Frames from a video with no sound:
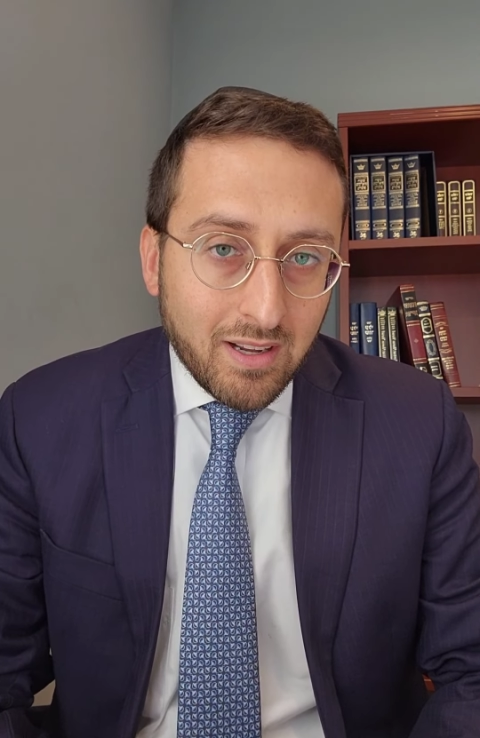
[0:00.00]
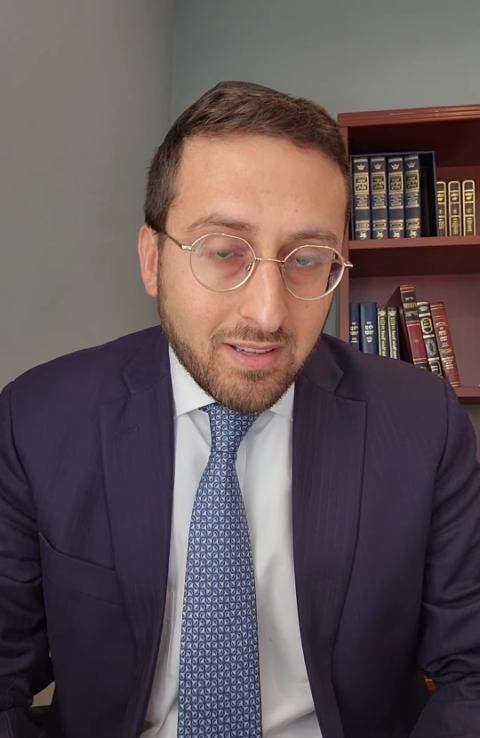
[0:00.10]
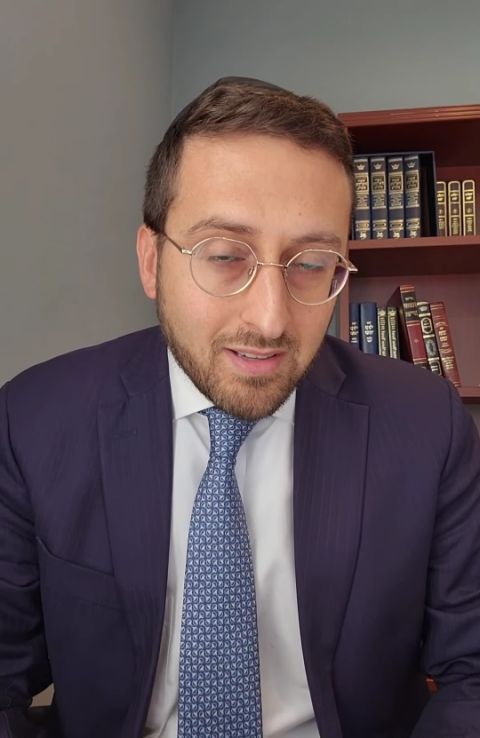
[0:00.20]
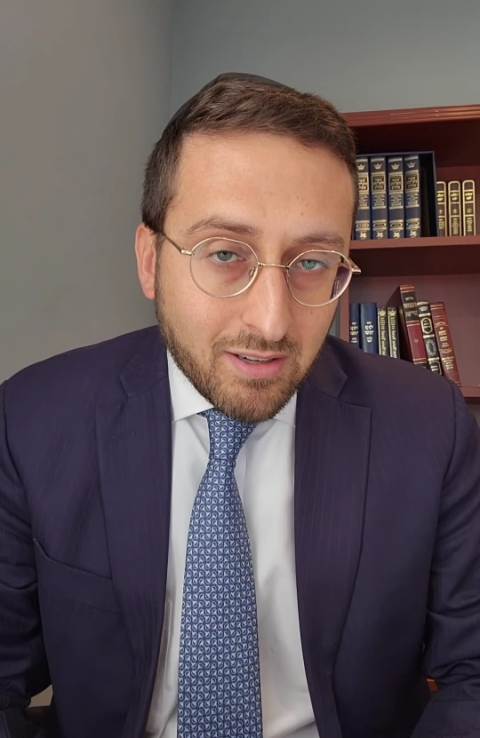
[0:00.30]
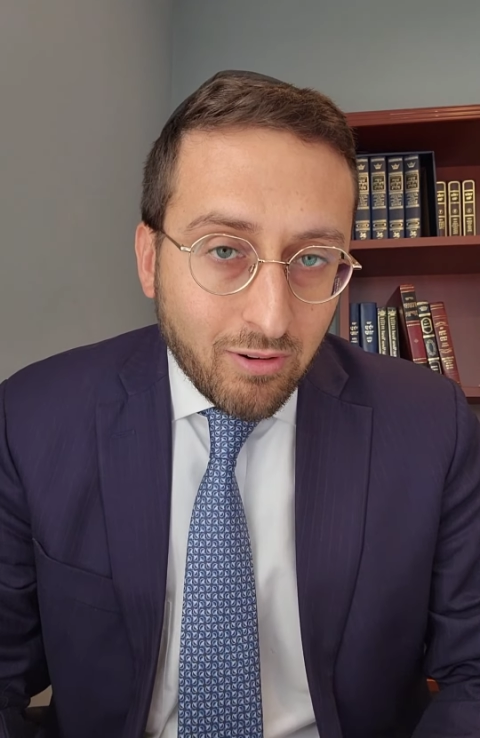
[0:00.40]

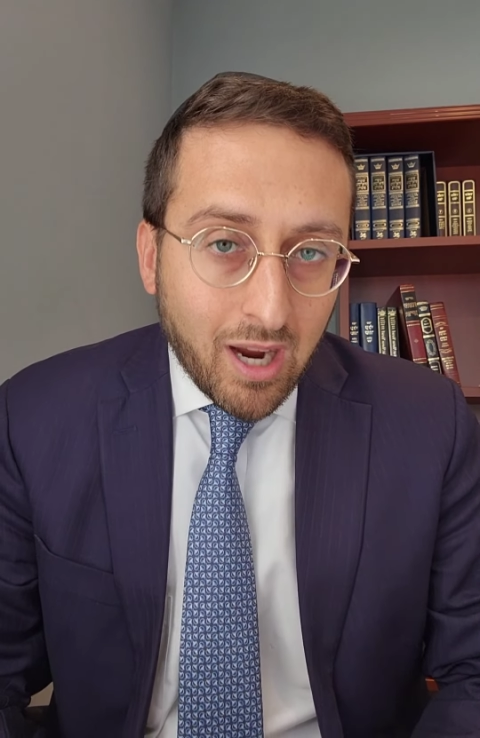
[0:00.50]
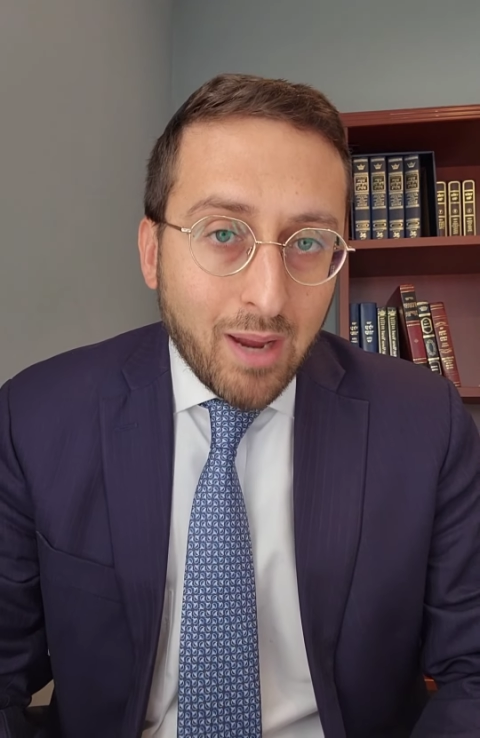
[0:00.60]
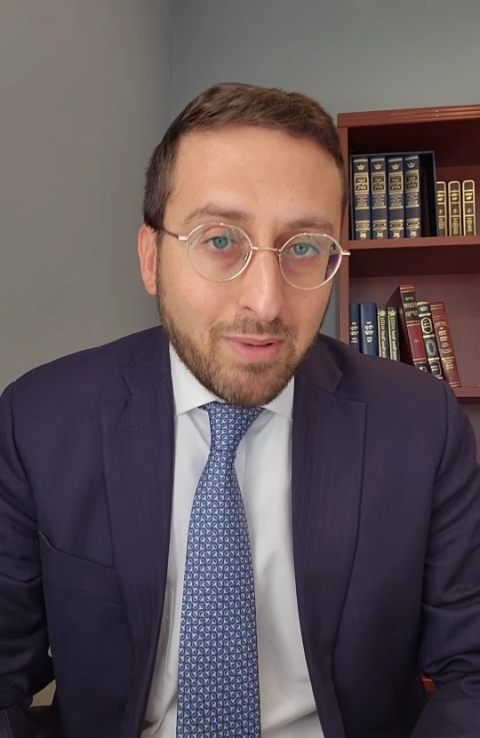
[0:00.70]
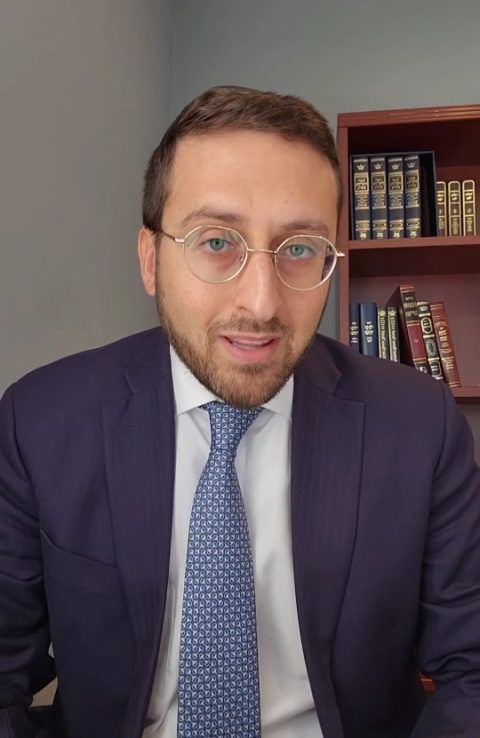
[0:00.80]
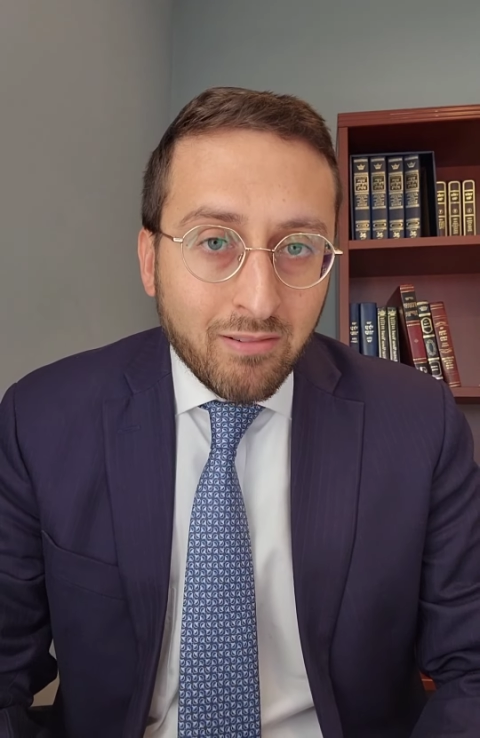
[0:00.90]

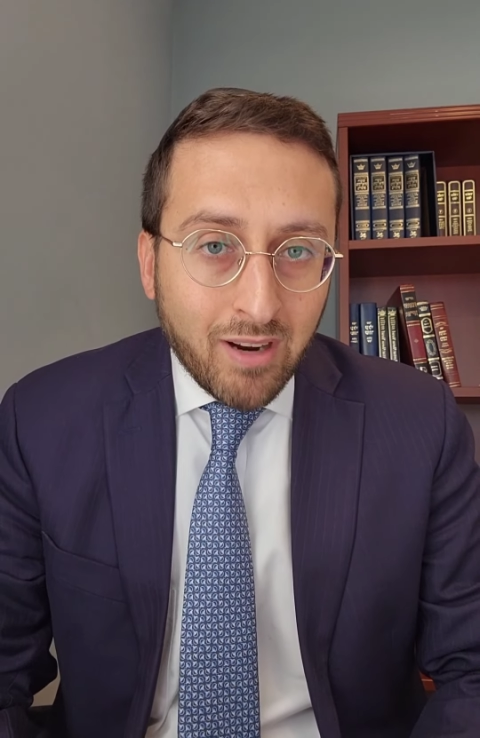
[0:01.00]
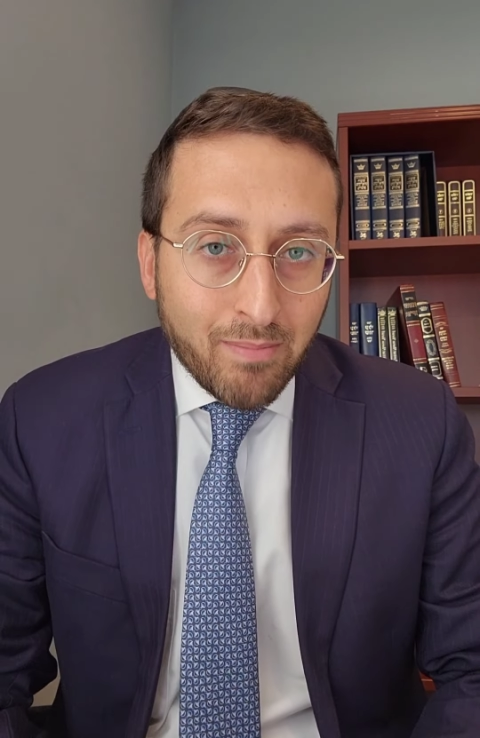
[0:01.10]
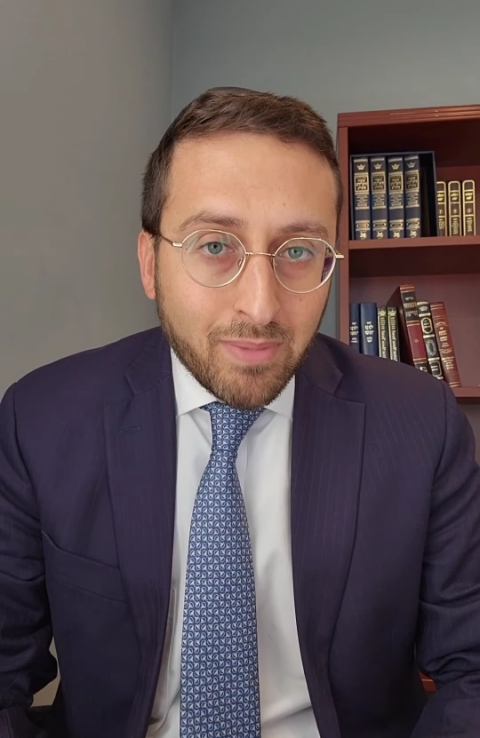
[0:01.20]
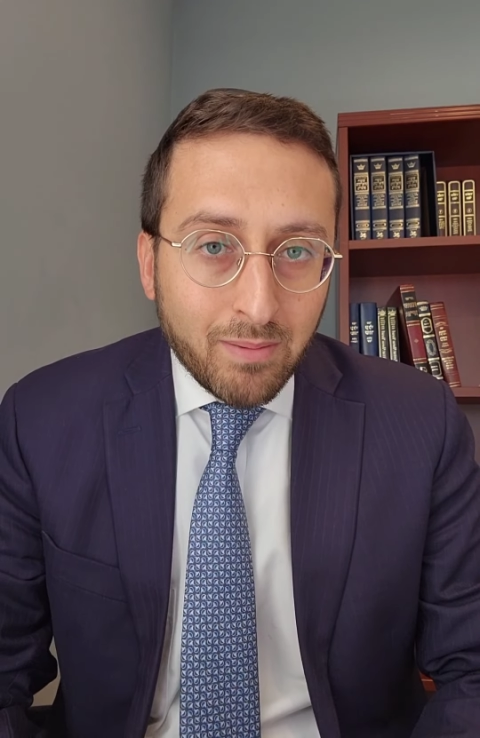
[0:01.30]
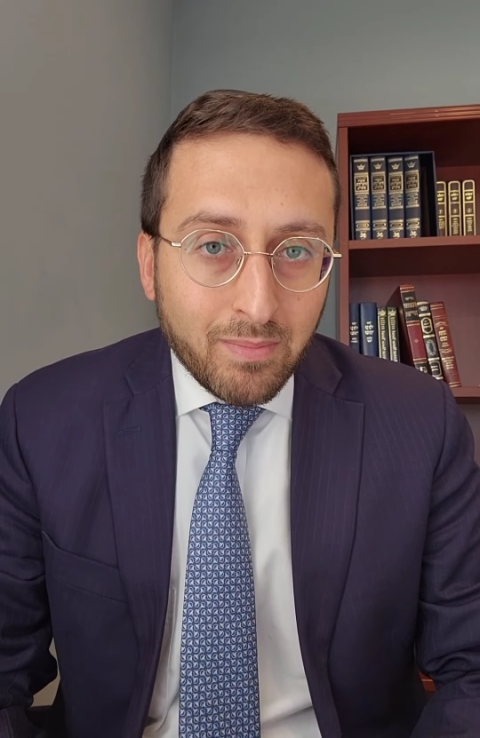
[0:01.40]
described in the
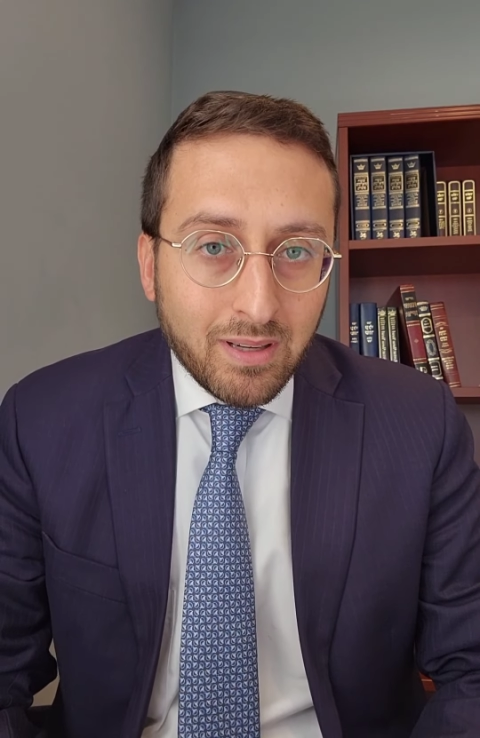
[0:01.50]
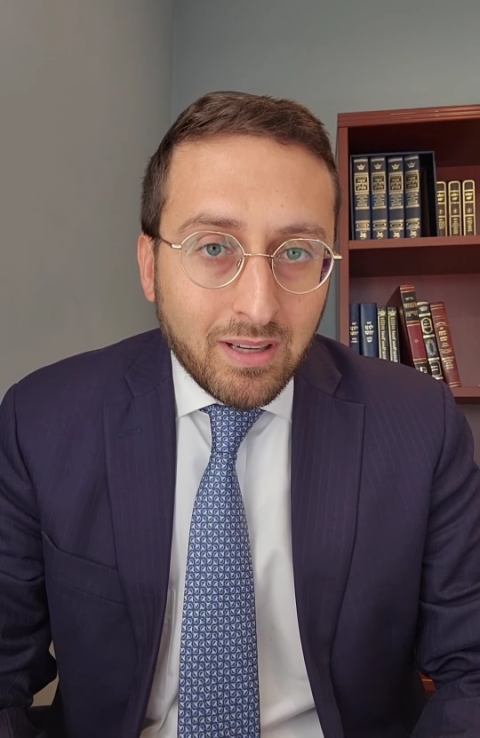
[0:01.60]
Rambam.